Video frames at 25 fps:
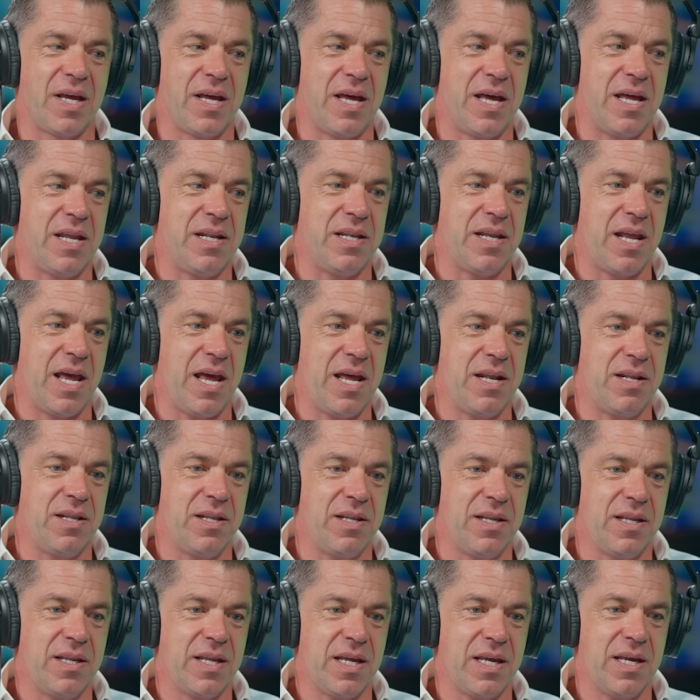
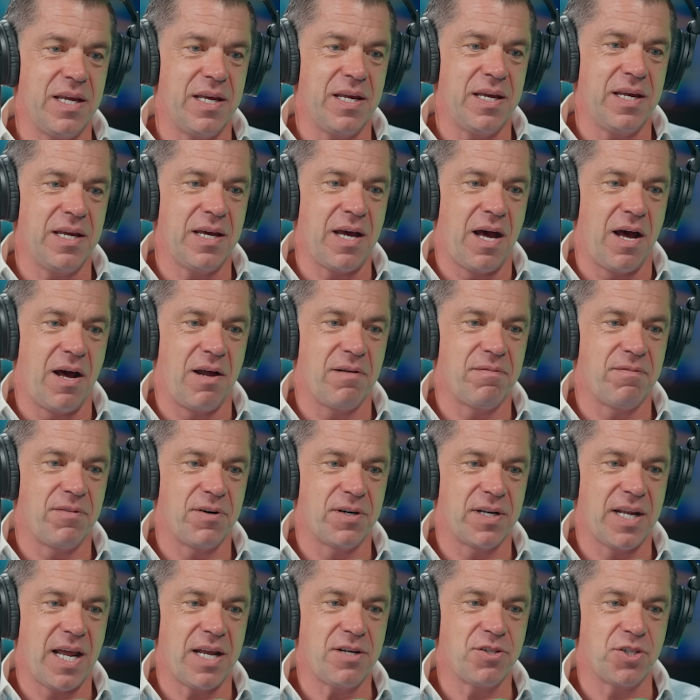in the
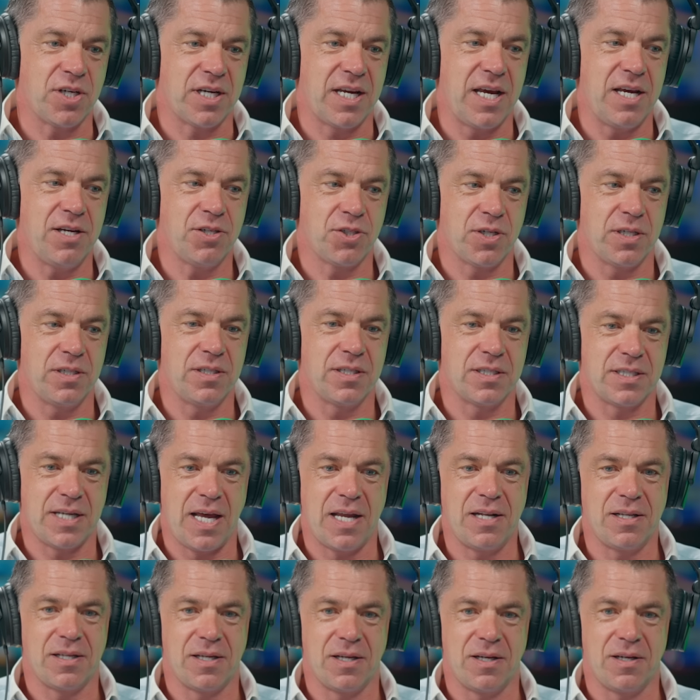Harvard Education
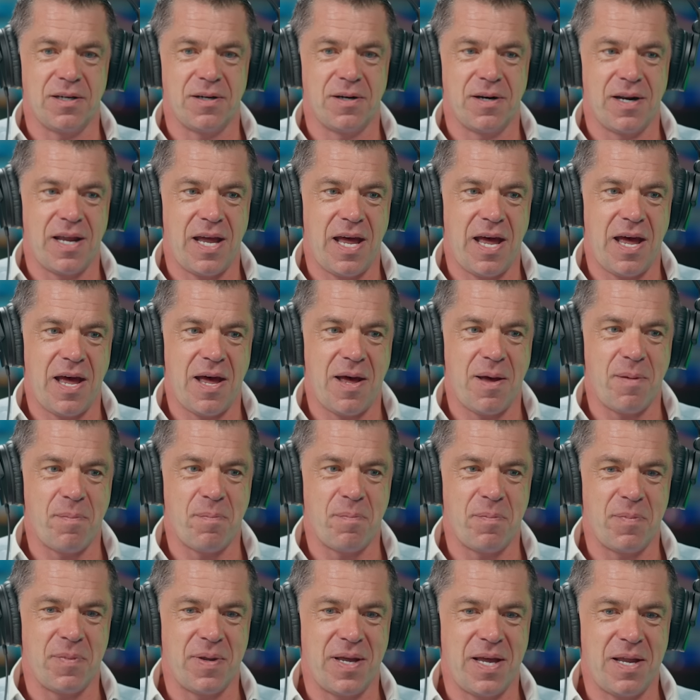Center
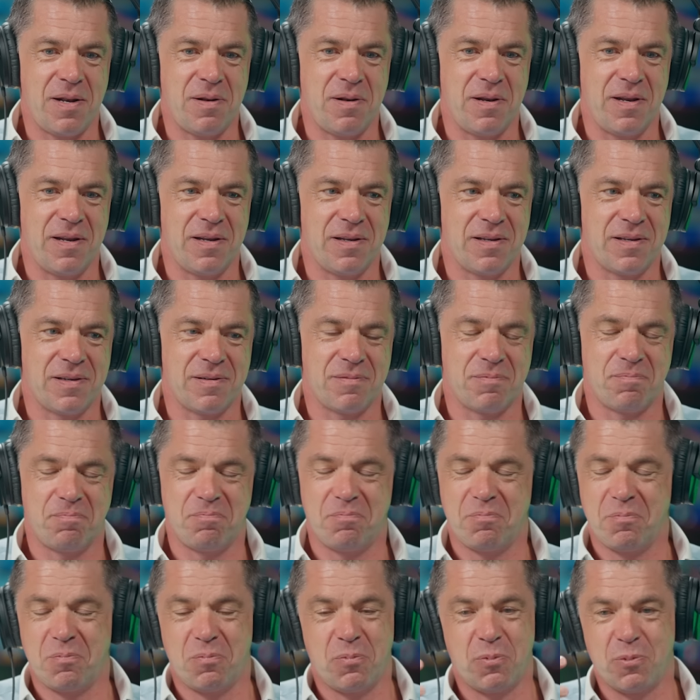and
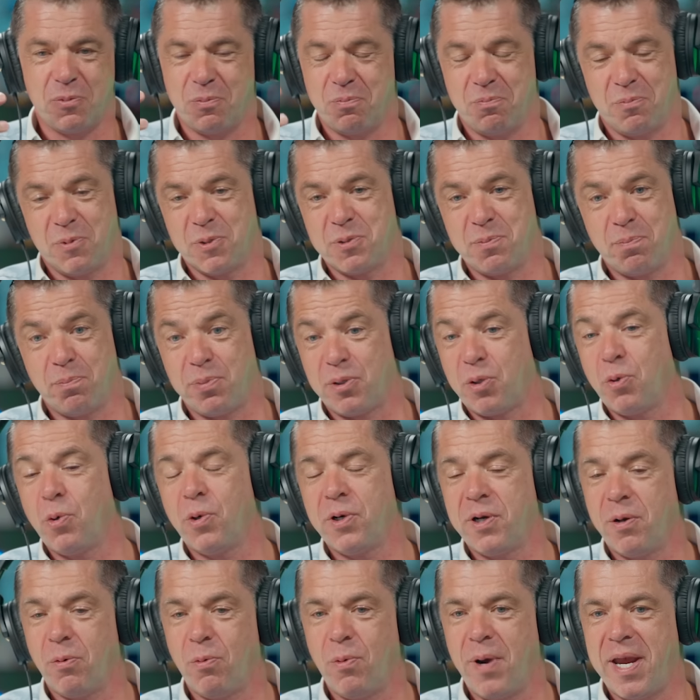was
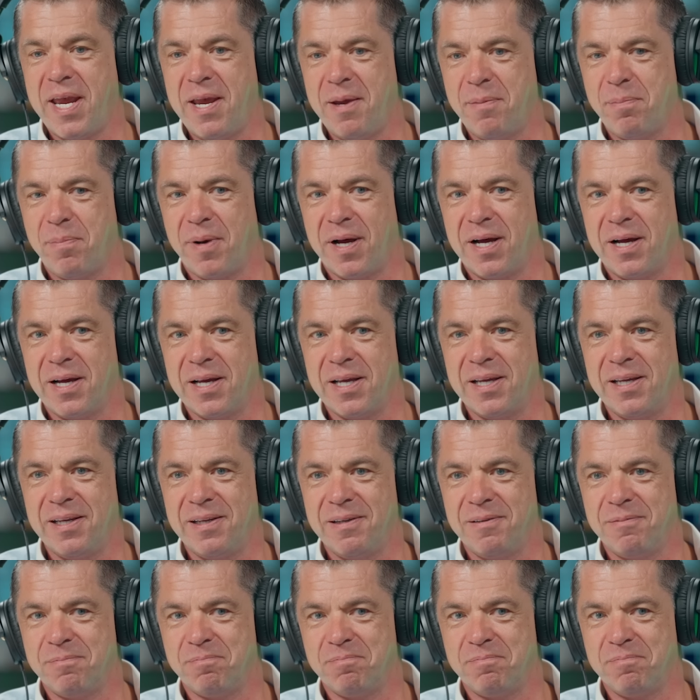blown away
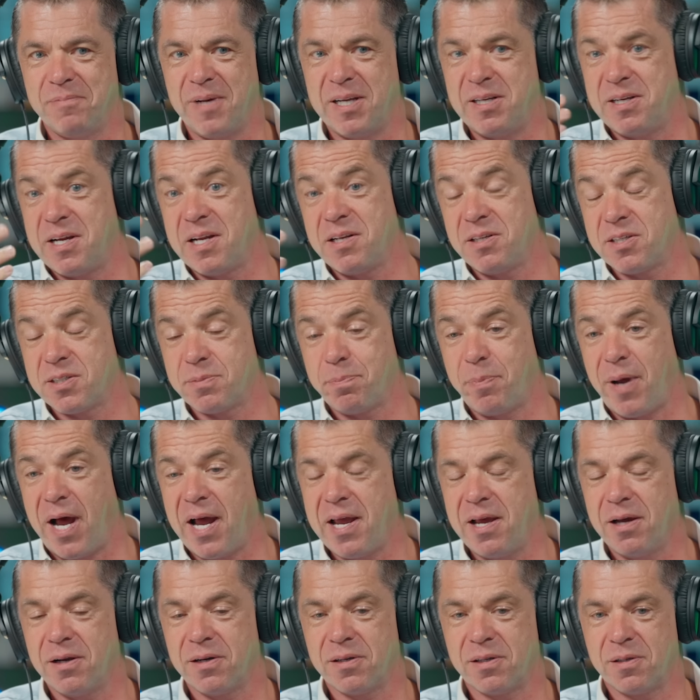by and
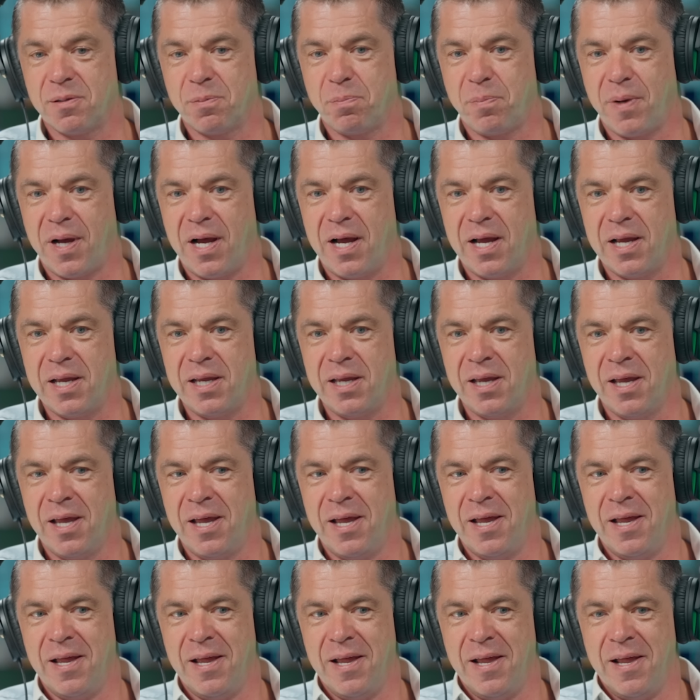inspired by
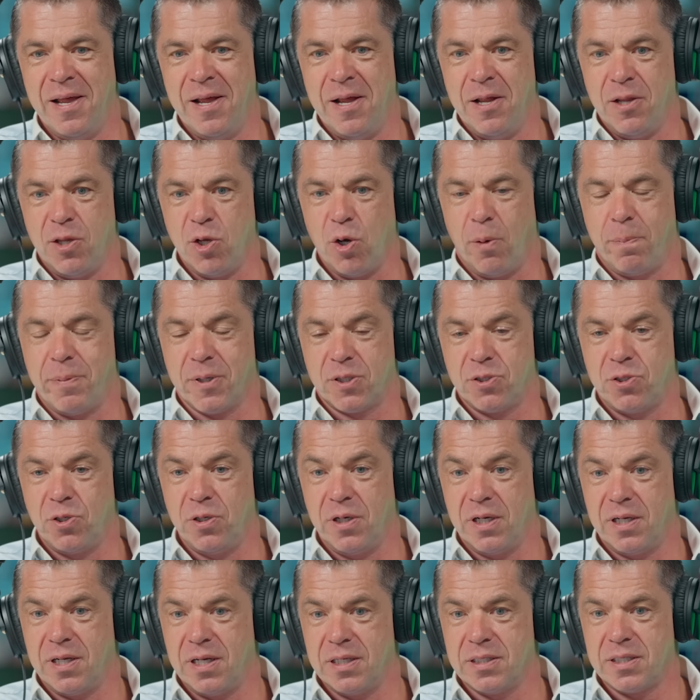the
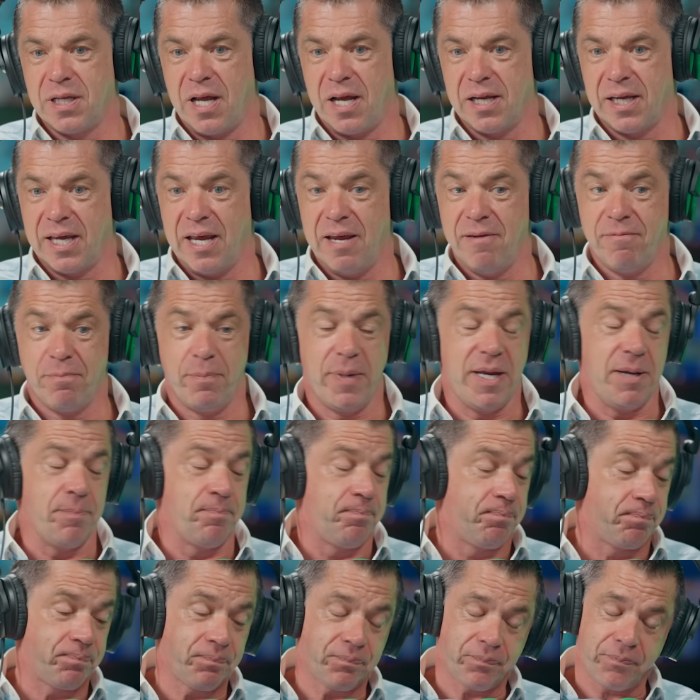opportunities that gave me.
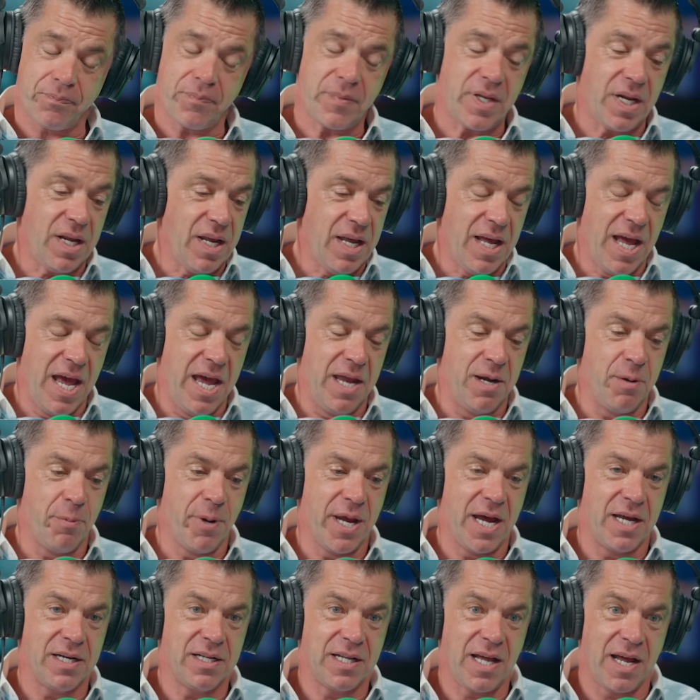
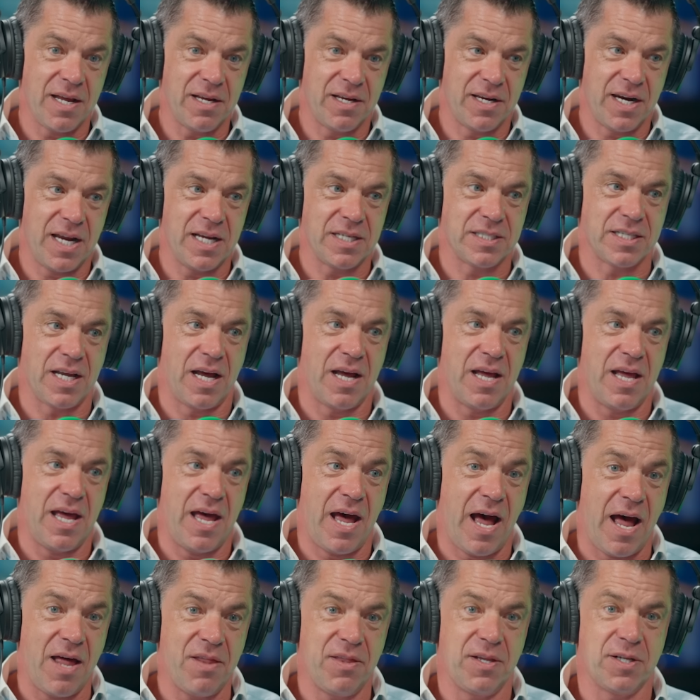Anyway, I digress.
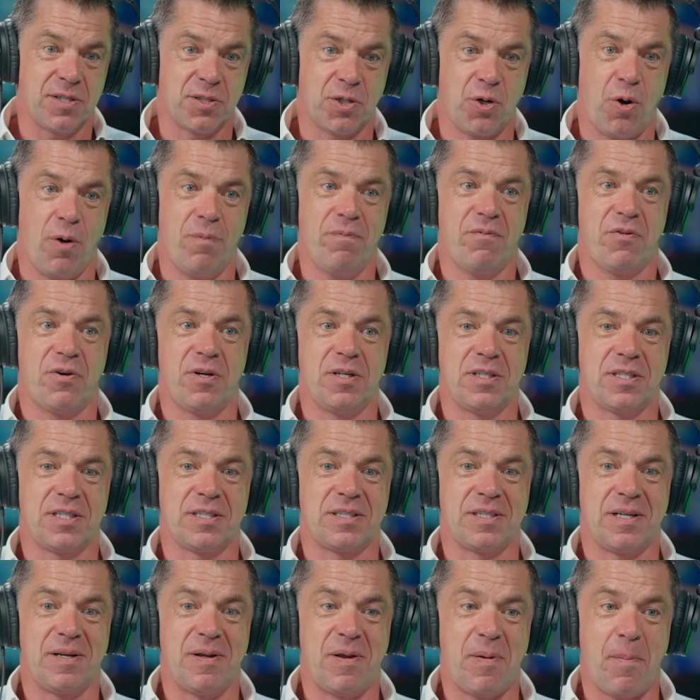At this
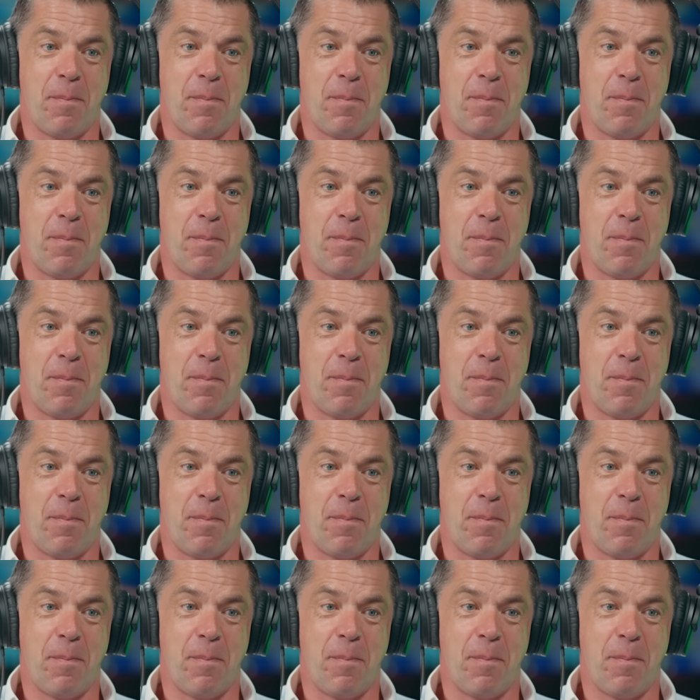conference,